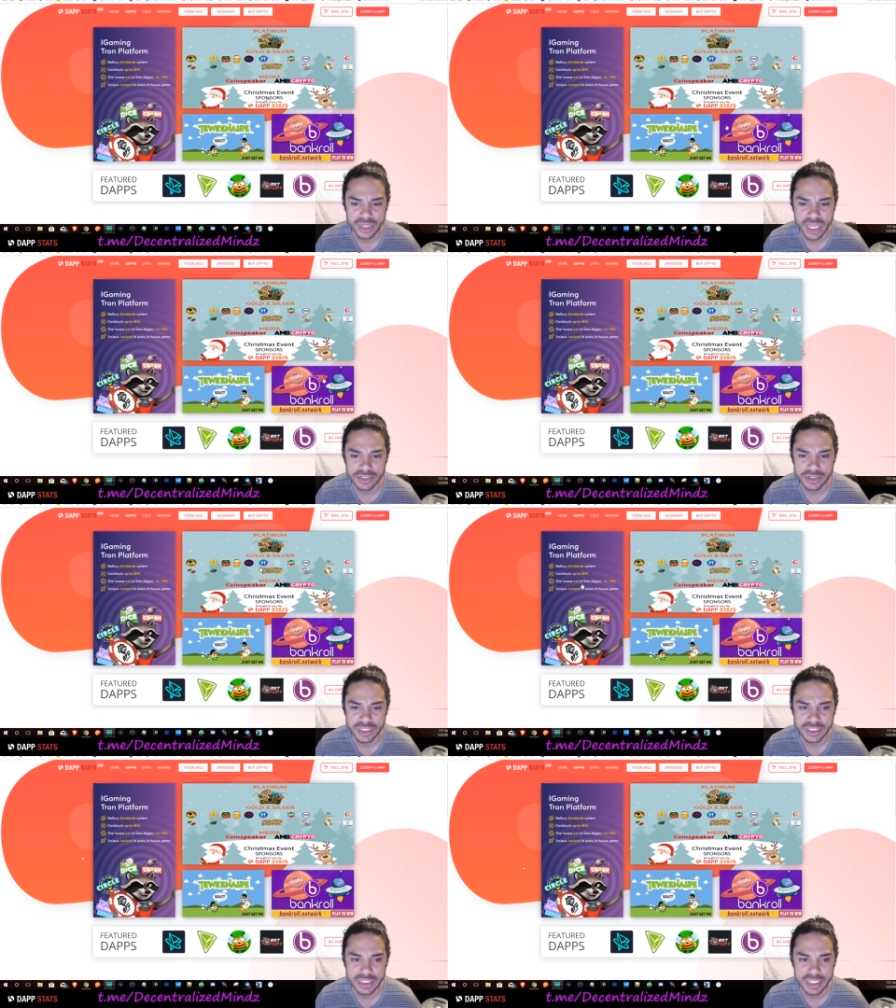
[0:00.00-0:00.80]
As you
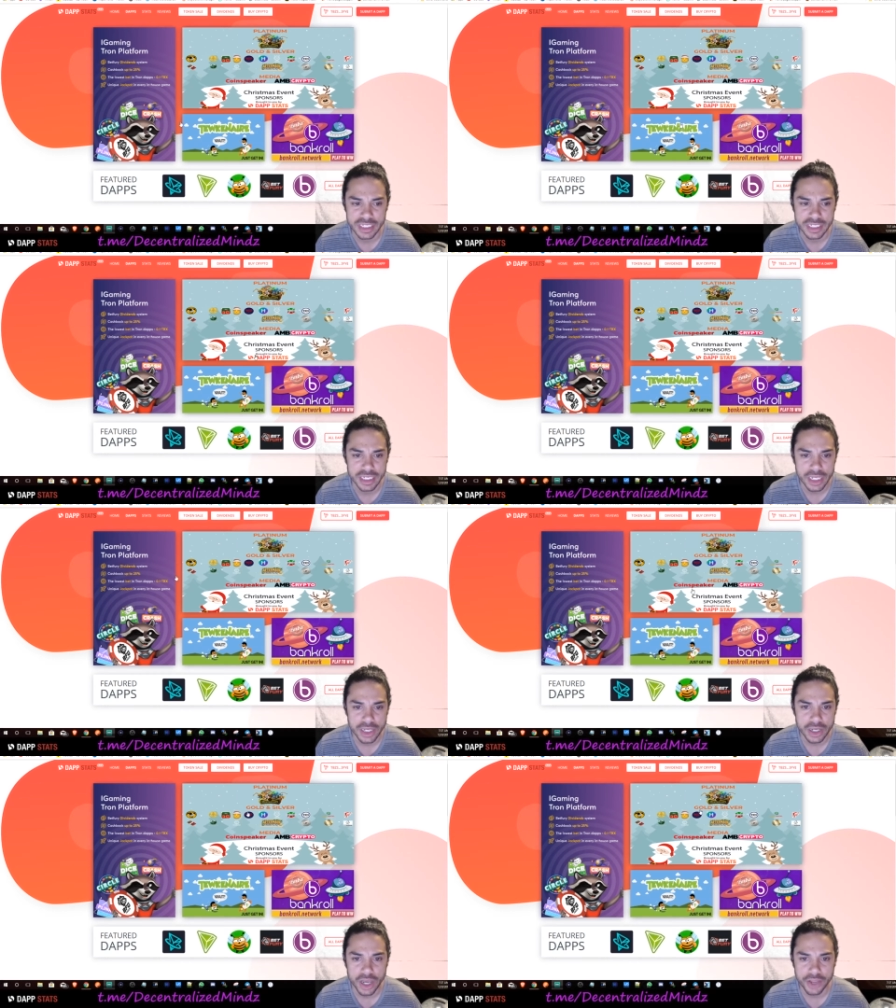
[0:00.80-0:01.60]
can see,
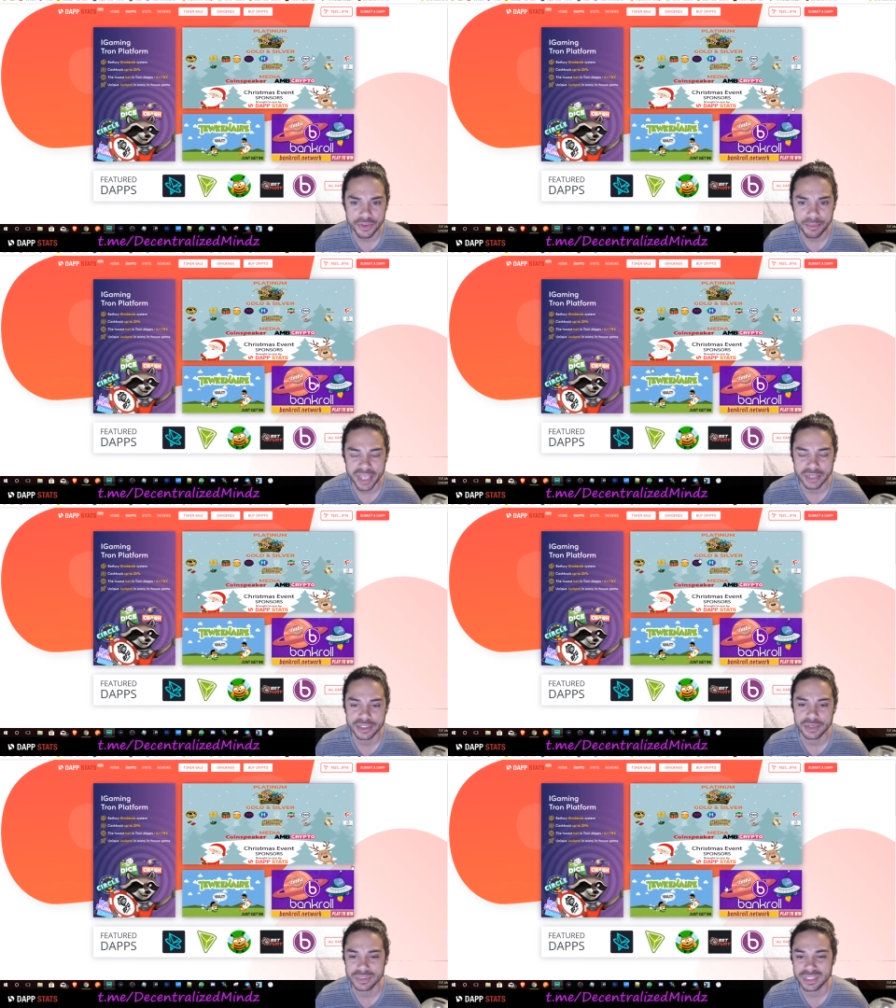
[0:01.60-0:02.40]
uh, the banners
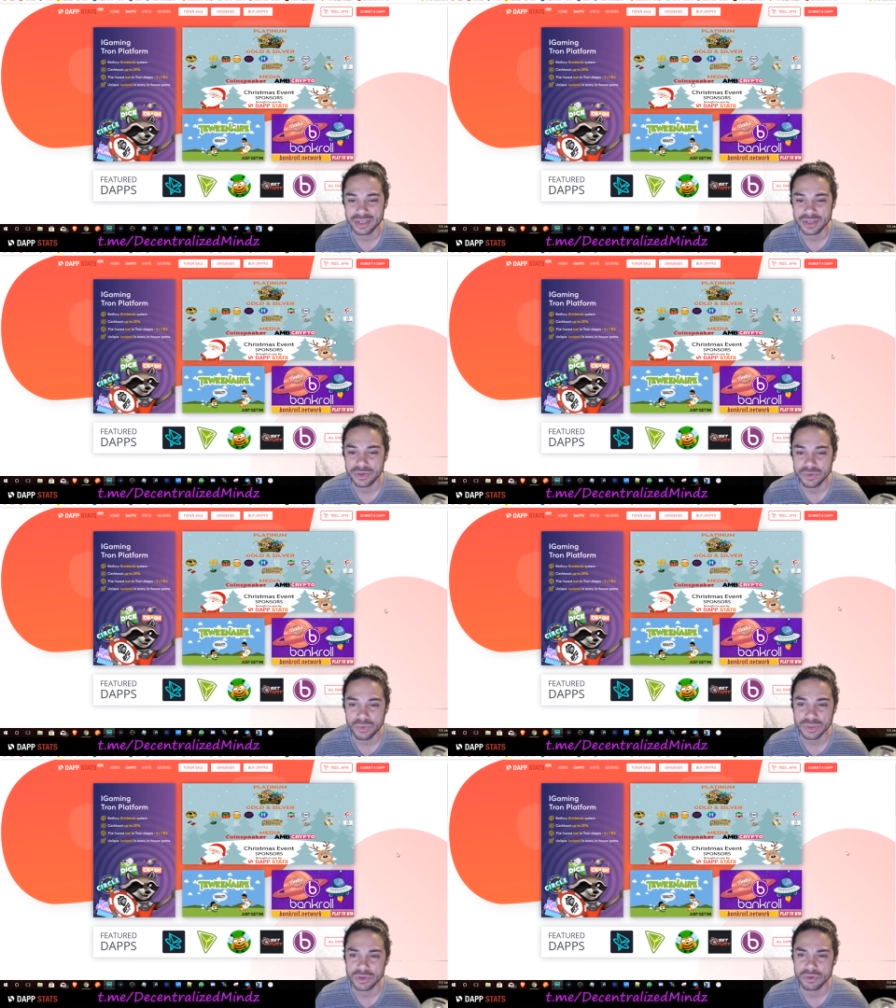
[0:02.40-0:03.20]
here will tell you
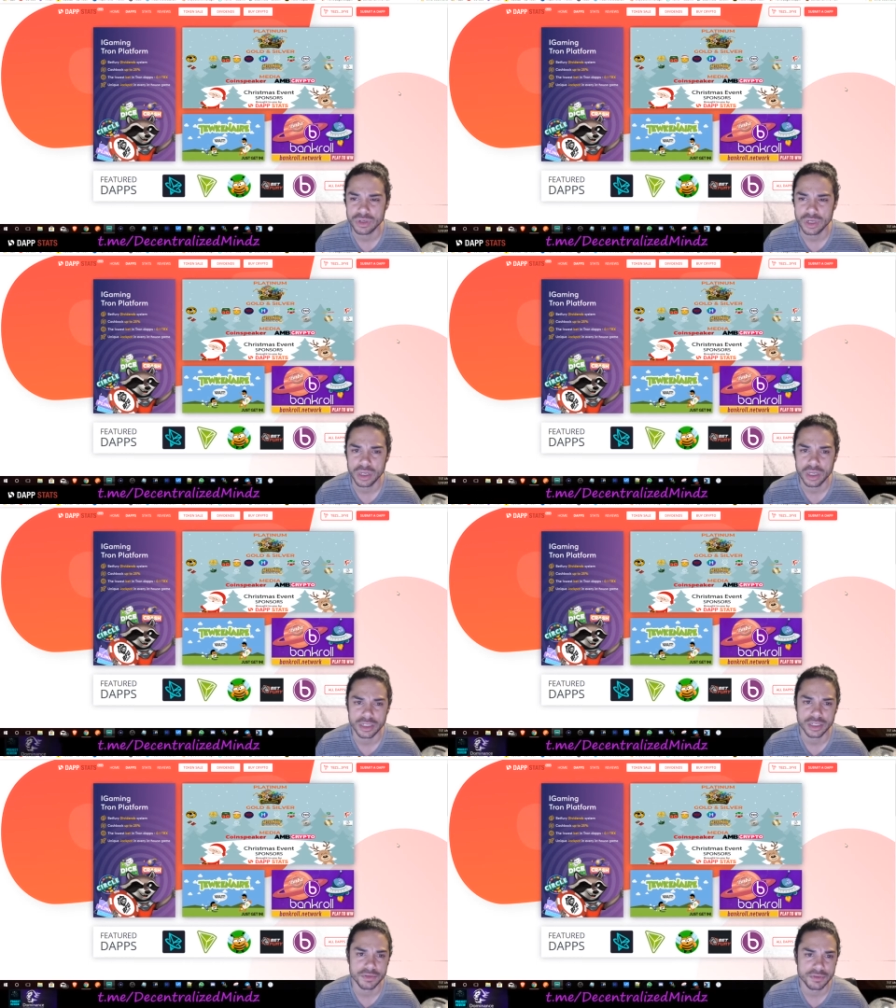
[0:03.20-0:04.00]
what's going
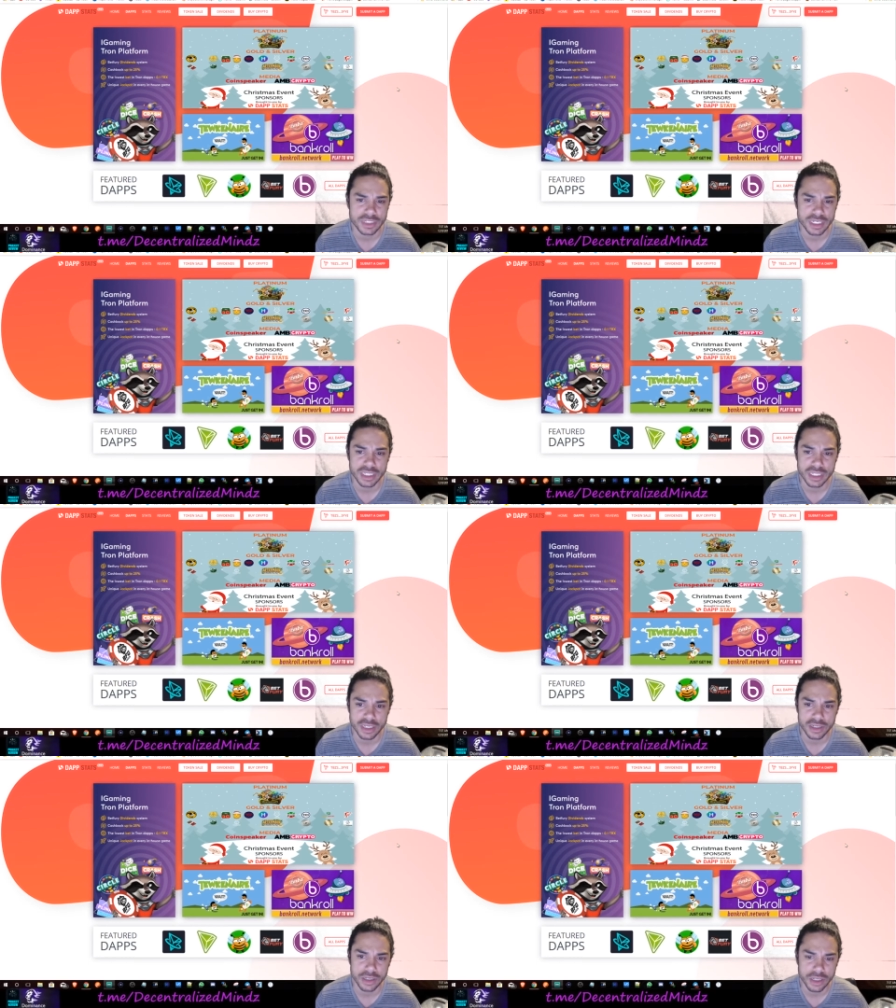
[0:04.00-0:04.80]
on, if there's
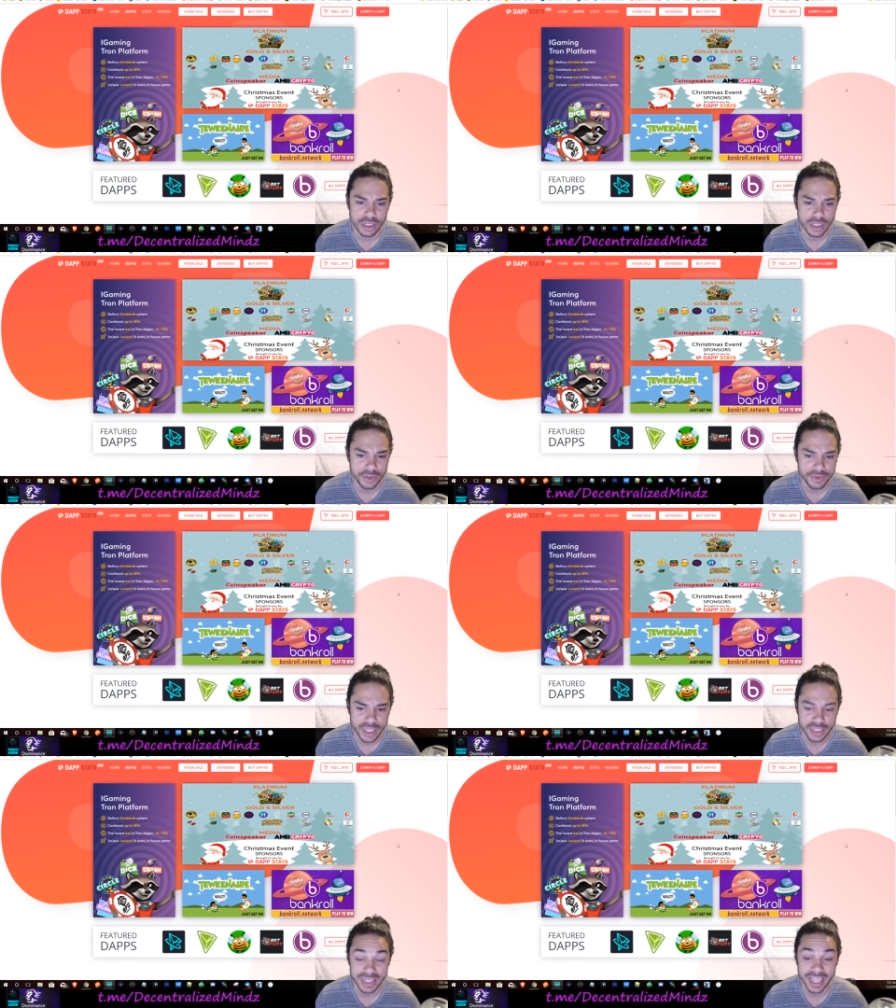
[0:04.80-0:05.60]
anything uh,
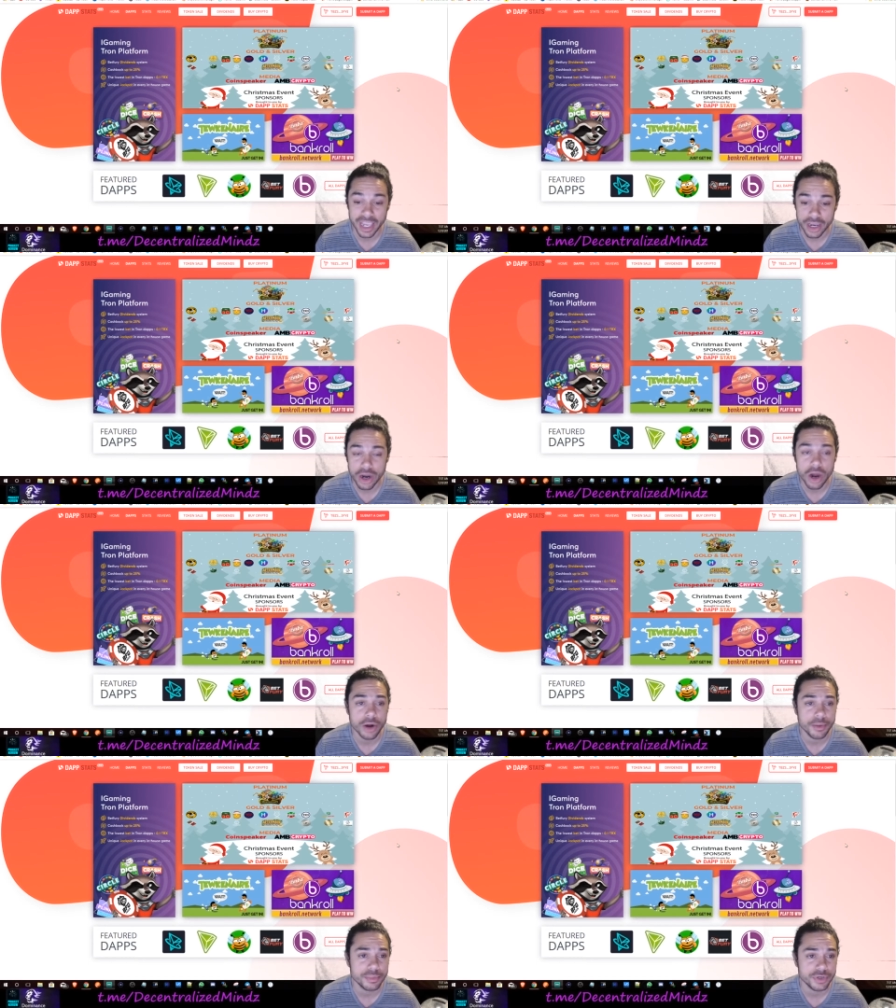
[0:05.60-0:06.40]
that they
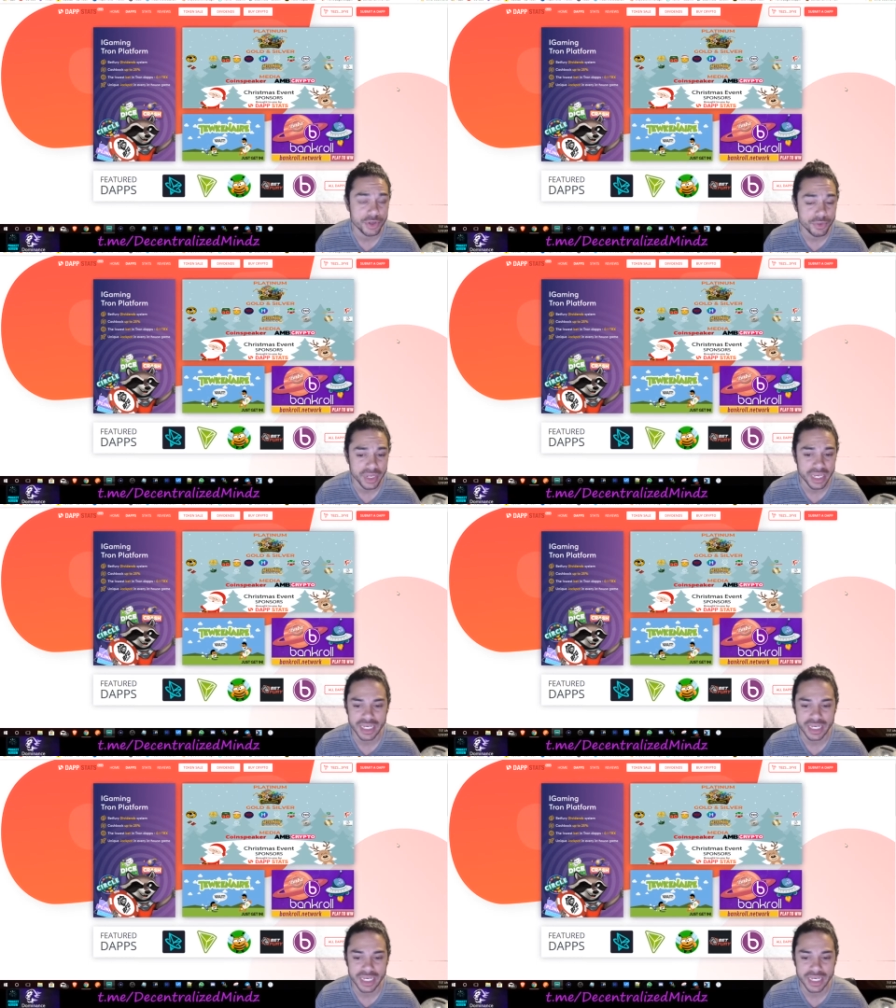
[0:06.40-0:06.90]
are doing,